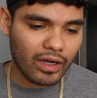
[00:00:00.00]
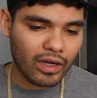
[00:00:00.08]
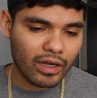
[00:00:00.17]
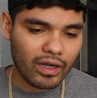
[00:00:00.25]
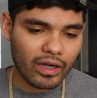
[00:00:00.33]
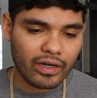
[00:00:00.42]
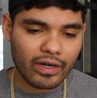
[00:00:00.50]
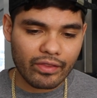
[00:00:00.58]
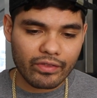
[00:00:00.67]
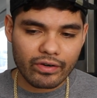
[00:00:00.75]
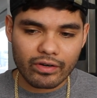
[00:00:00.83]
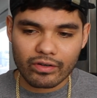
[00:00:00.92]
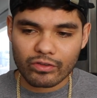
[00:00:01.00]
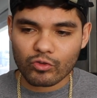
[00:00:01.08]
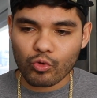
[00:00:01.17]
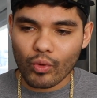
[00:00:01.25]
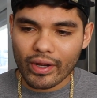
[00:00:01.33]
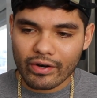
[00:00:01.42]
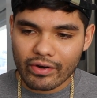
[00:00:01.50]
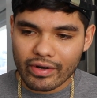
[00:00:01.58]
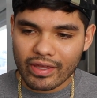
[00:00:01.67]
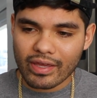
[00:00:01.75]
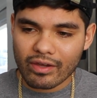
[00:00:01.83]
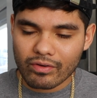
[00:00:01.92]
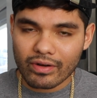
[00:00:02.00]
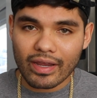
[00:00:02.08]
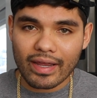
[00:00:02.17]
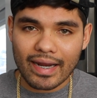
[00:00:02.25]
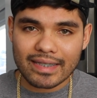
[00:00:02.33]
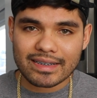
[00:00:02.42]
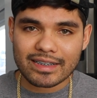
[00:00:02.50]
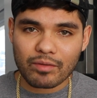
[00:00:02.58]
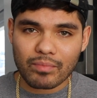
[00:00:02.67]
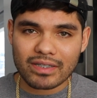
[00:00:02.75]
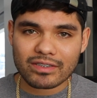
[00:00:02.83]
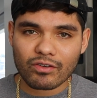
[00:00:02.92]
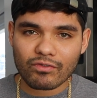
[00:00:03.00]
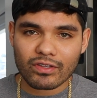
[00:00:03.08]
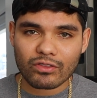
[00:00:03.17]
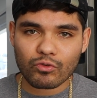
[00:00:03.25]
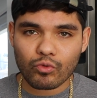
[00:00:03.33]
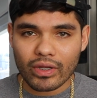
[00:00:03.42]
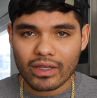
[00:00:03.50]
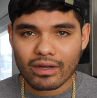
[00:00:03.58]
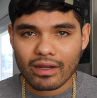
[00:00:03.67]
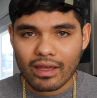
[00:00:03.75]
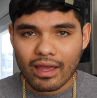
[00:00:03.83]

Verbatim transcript: a another twitter account and i sent myself a tweet